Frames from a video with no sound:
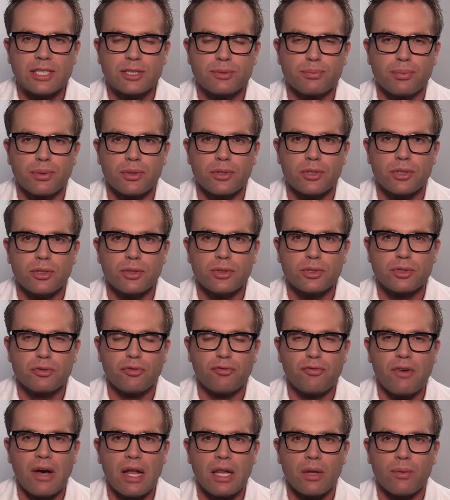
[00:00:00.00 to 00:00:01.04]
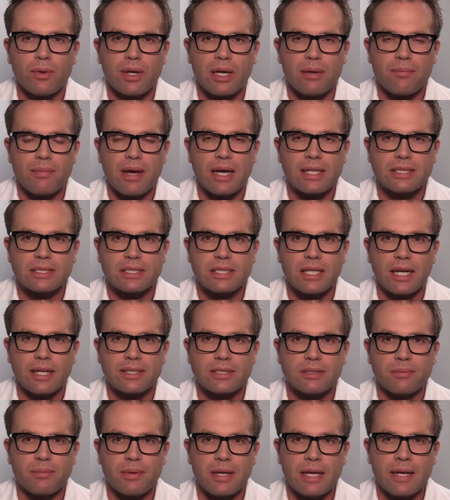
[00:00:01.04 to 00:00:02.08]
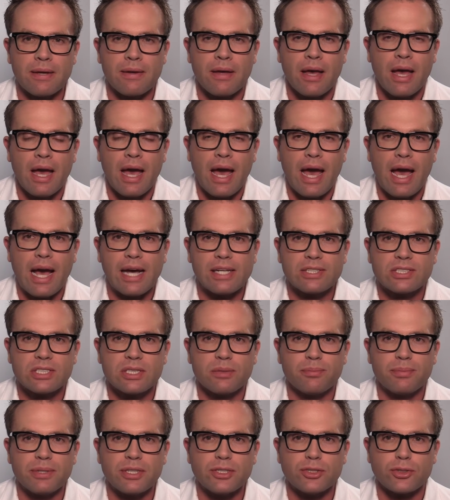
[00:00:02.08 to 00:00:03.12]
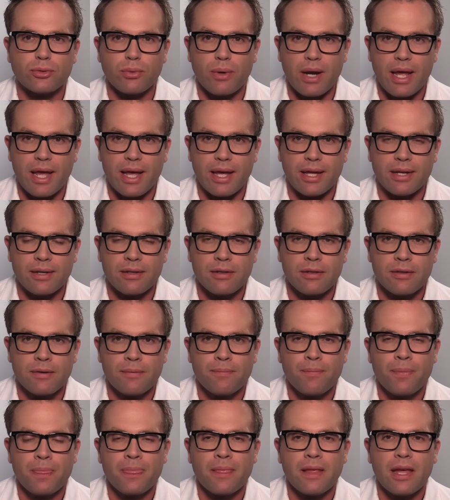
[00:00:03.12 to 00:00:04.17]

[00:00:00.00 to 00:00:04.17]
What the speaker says: is produced following a mastectomy has to be drained,